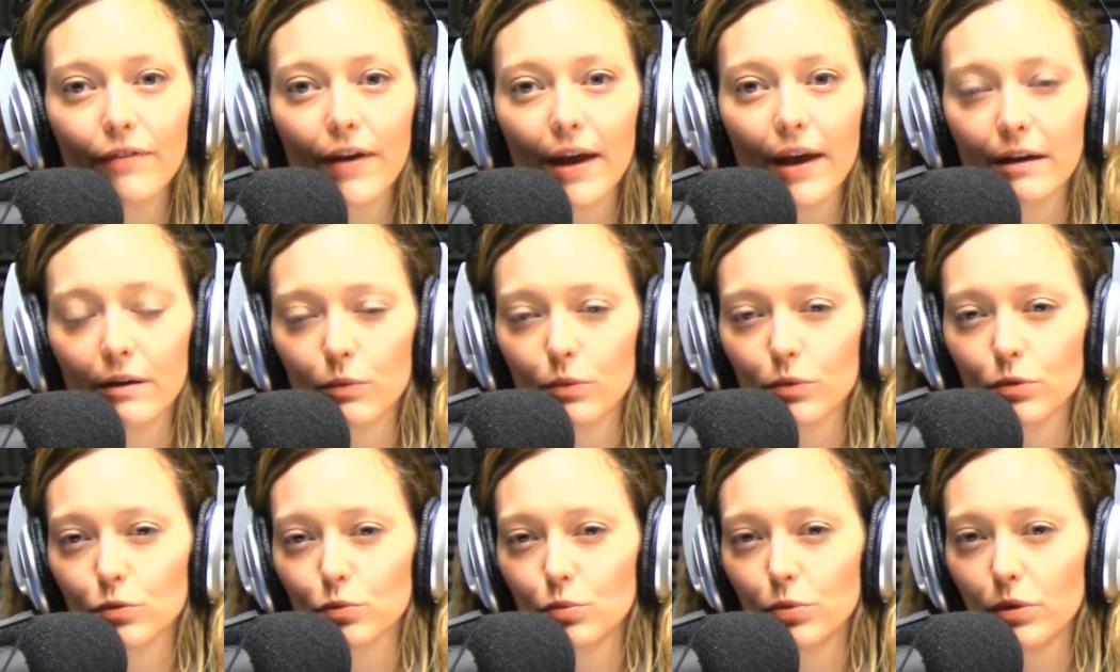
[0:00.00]
And it
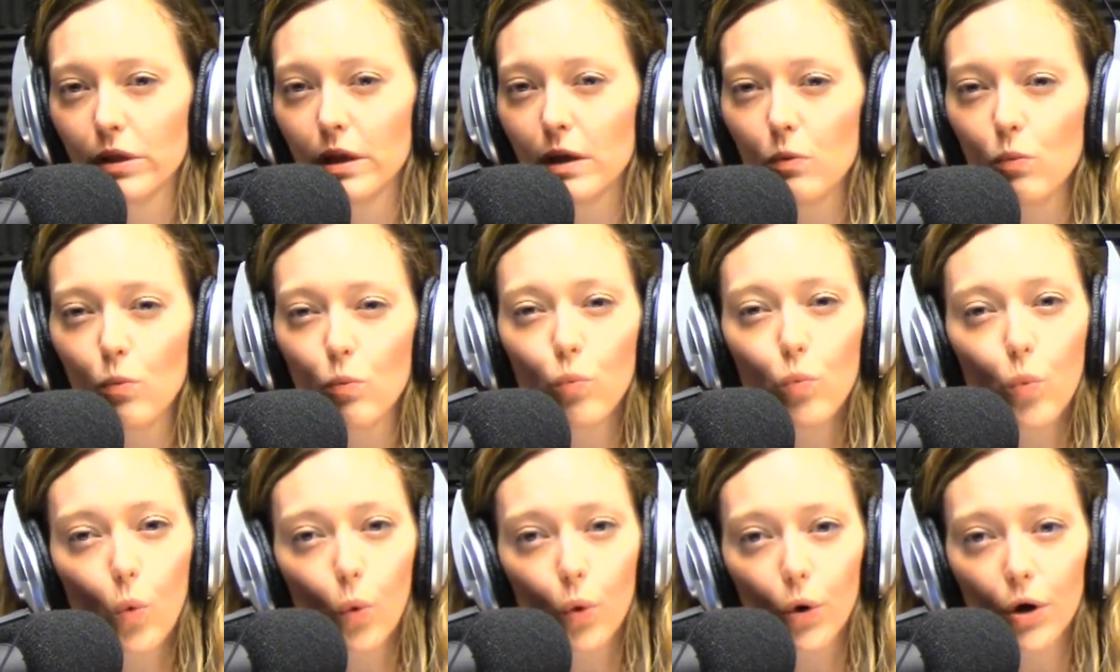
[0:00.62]
was really
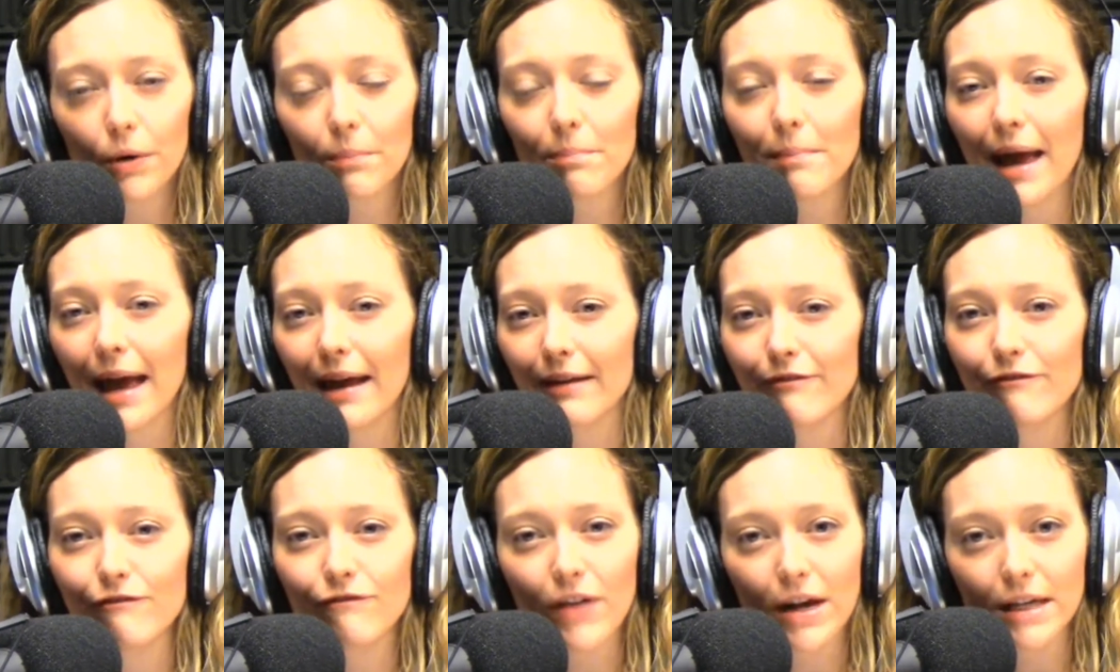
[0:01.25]
warm
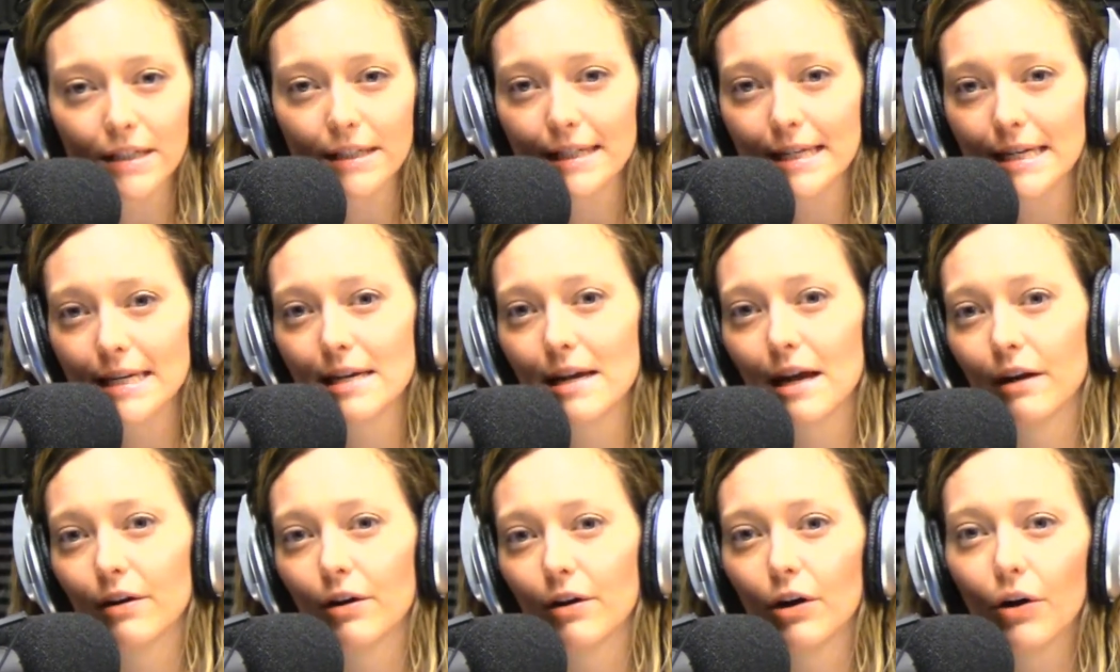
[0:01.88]
and fuzzy,
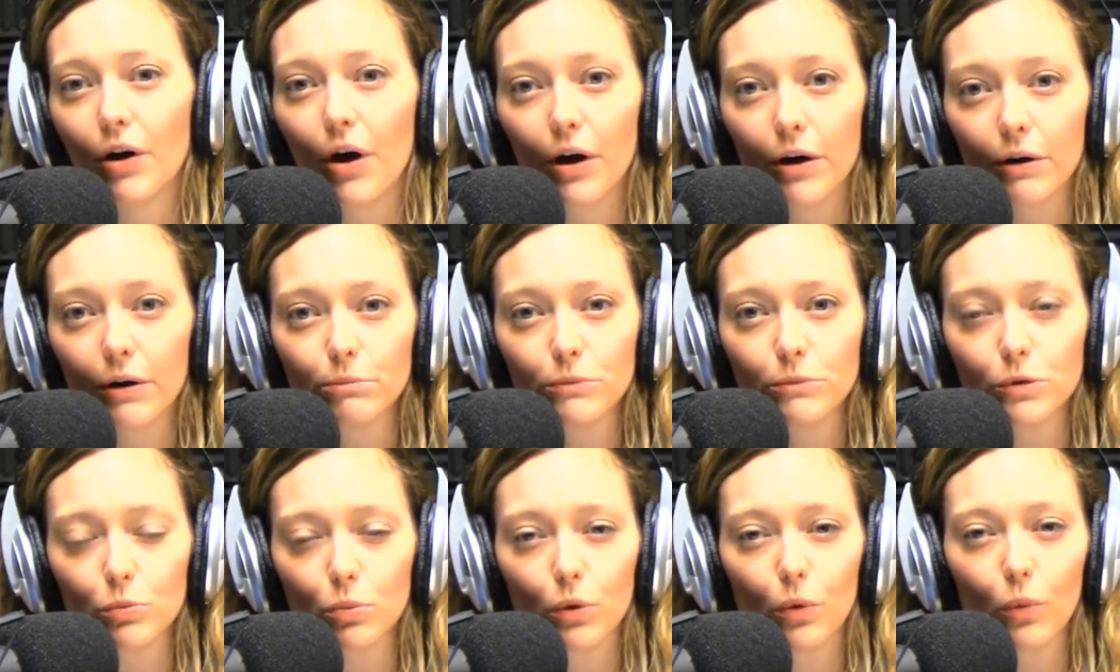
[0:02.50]
and our
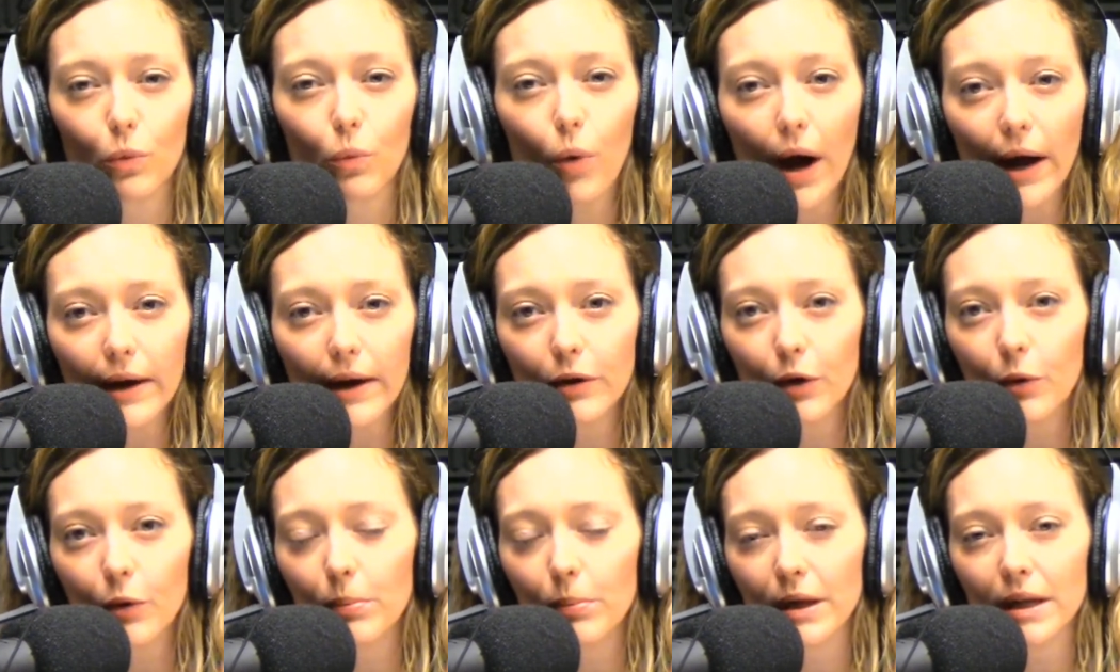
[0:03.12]
arms were wide
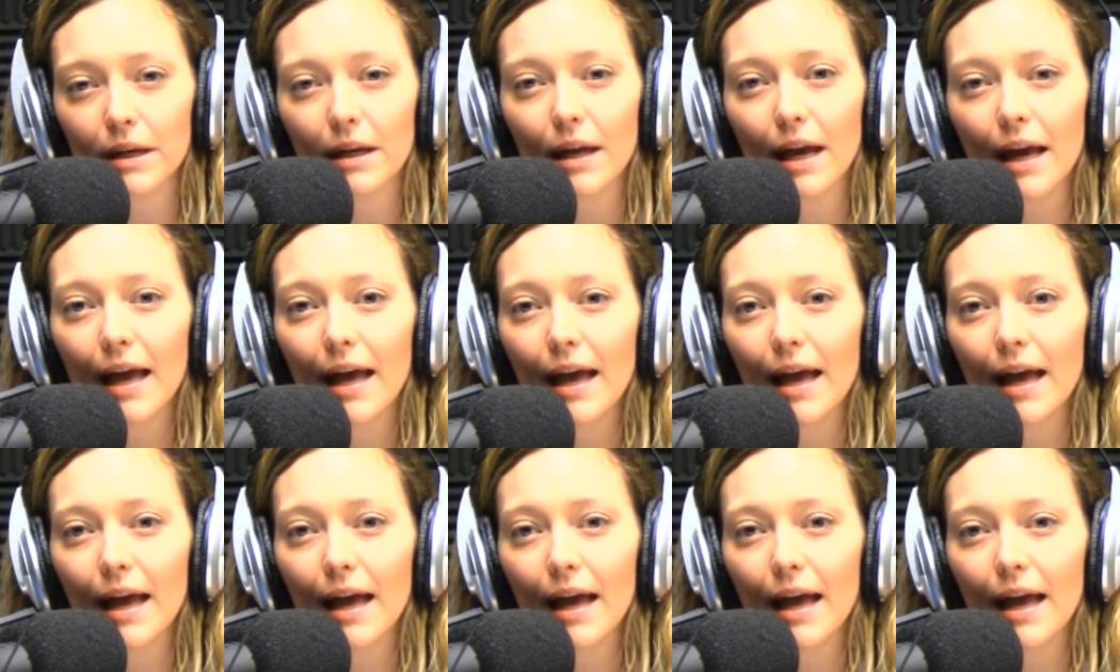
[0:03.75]
open,